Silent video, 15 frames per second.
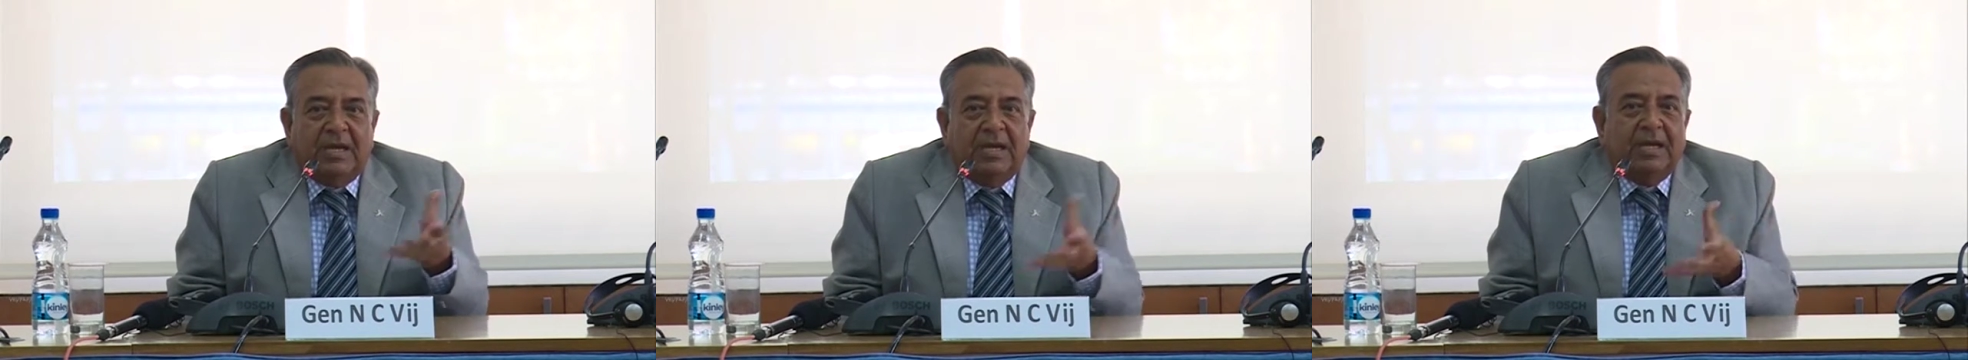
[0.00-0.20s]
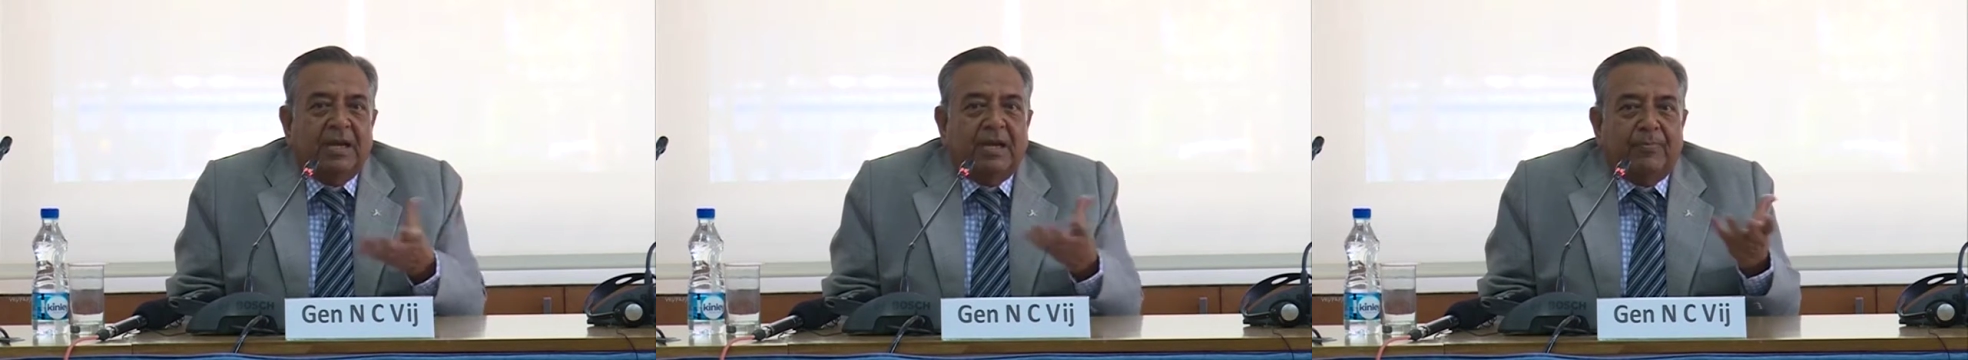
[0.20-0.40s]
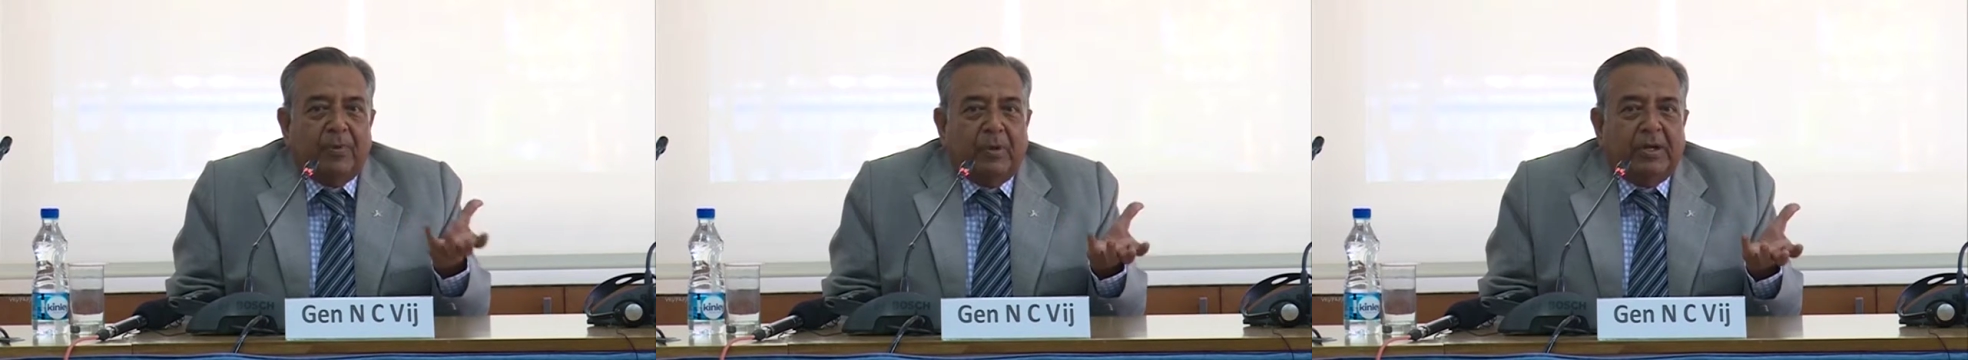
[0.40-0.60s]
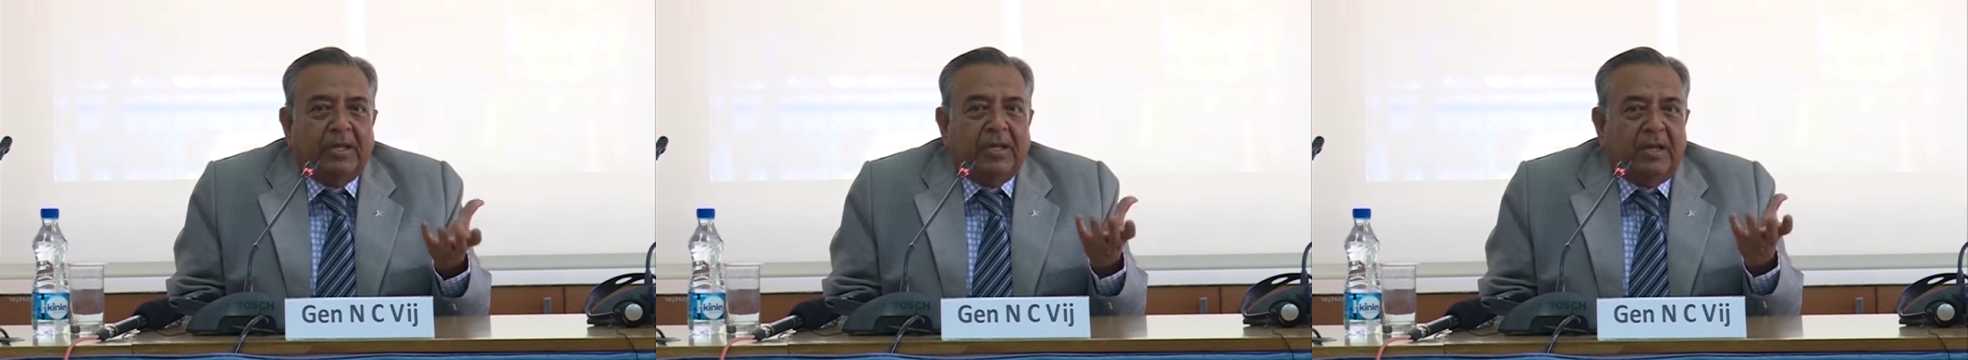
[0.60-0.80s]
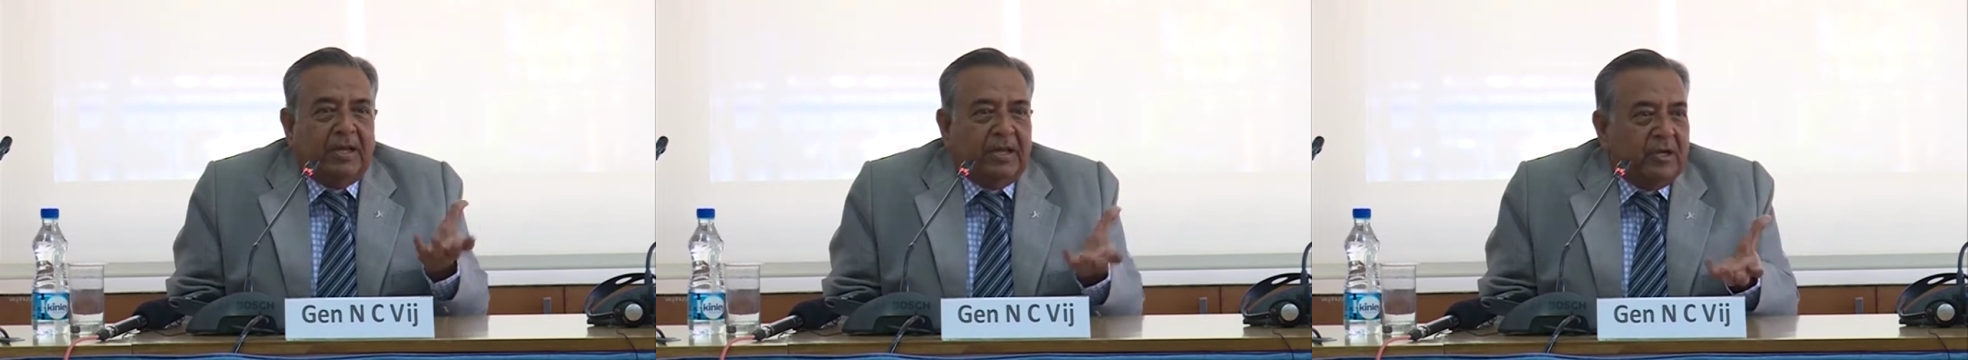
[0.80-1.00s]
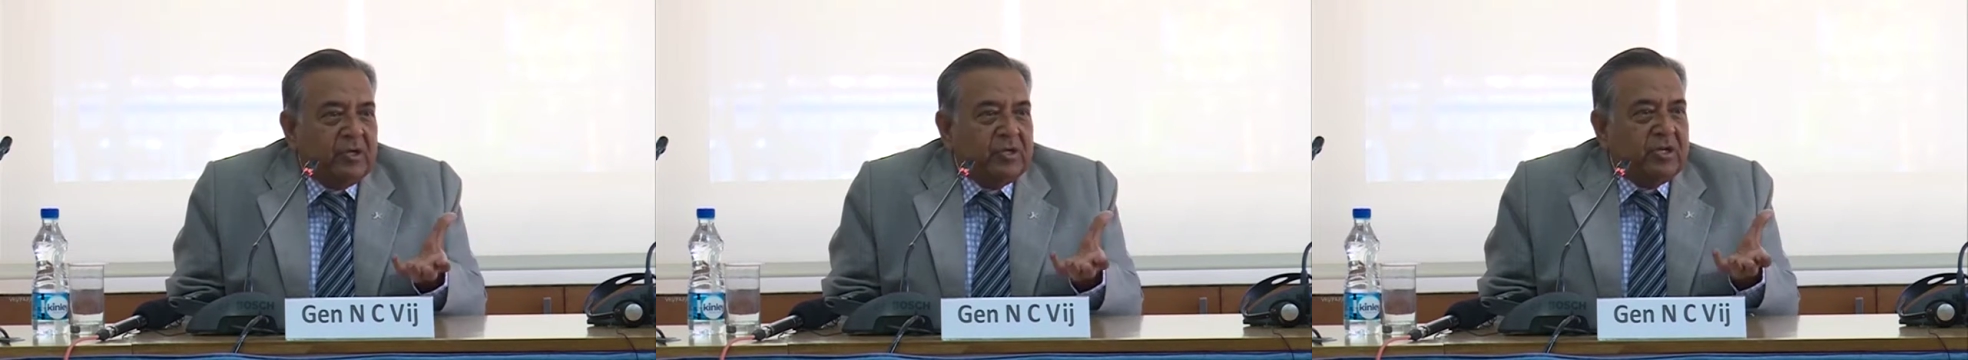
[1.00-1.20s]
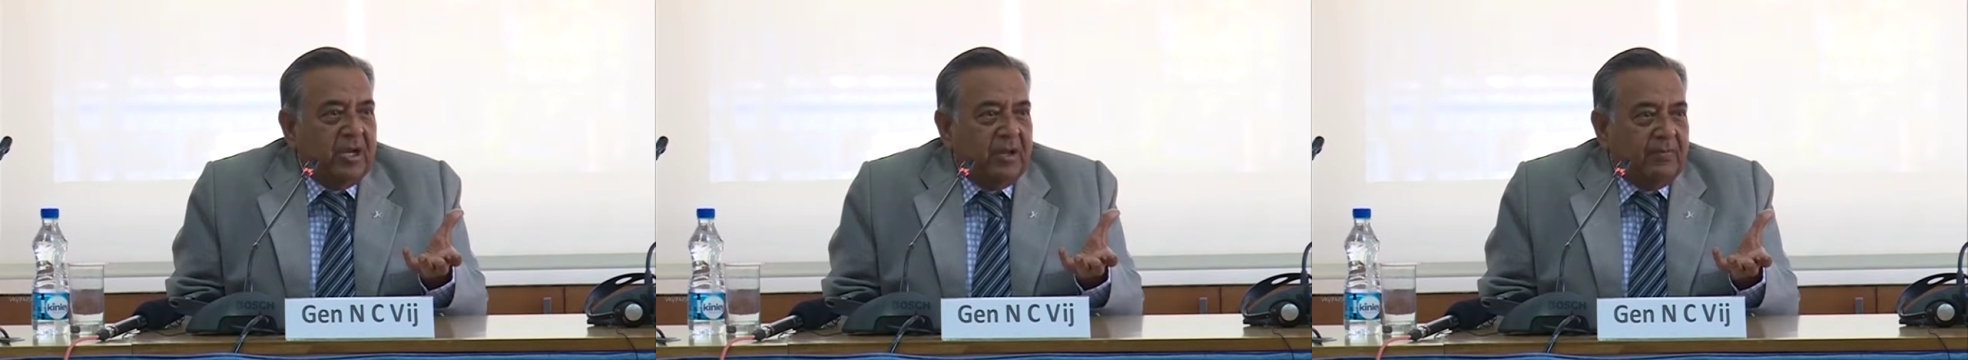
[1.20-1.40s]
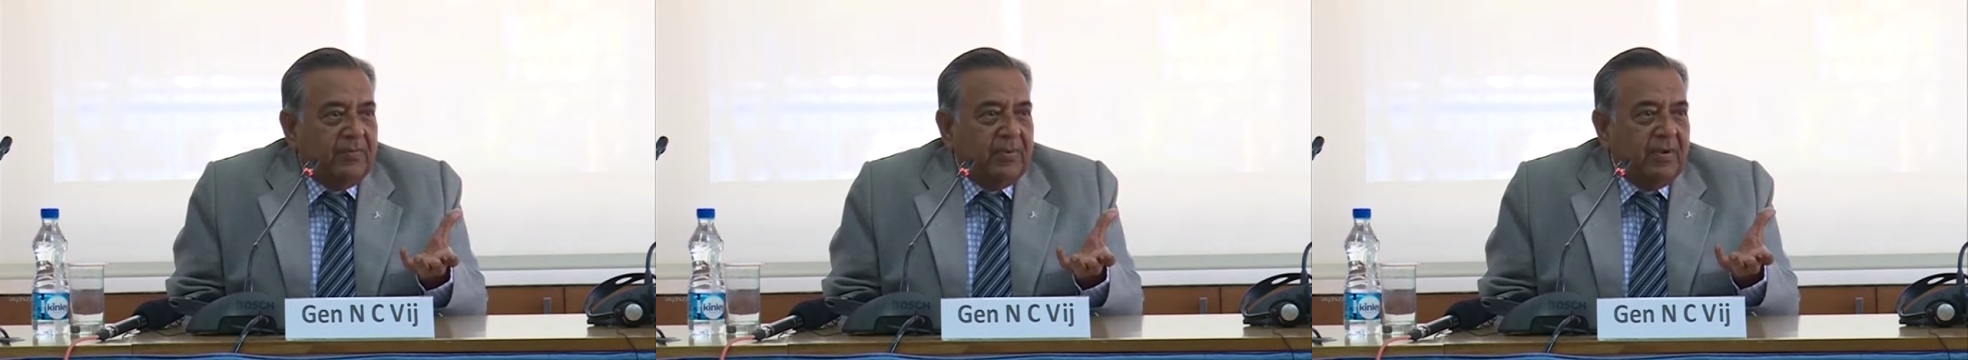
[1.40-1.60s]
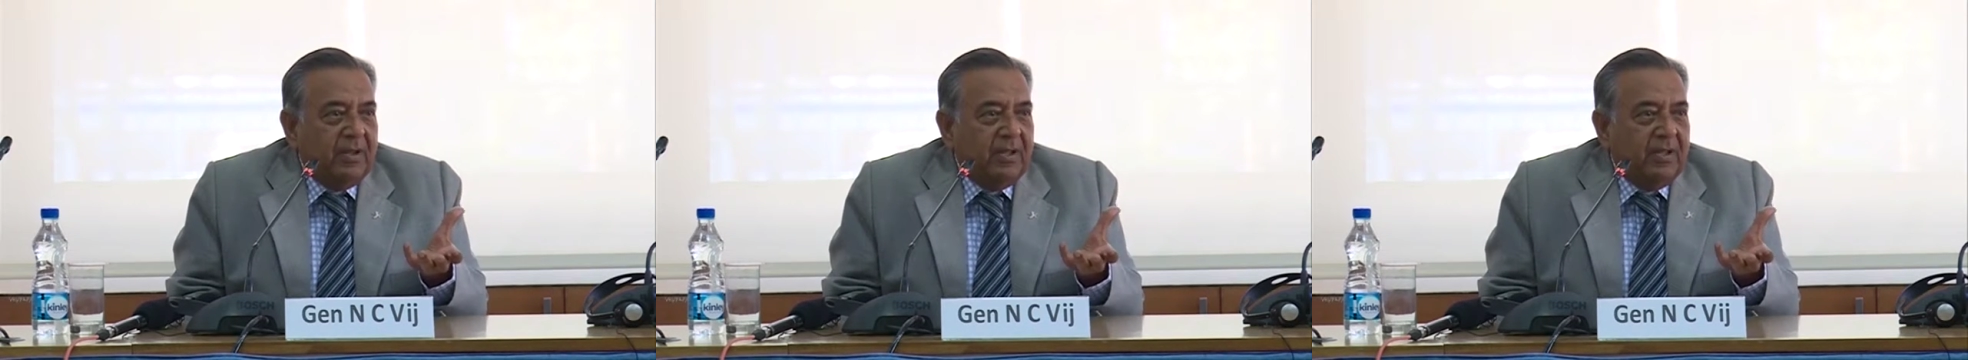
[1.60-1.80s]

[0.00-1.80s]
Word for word: Indian political leadership,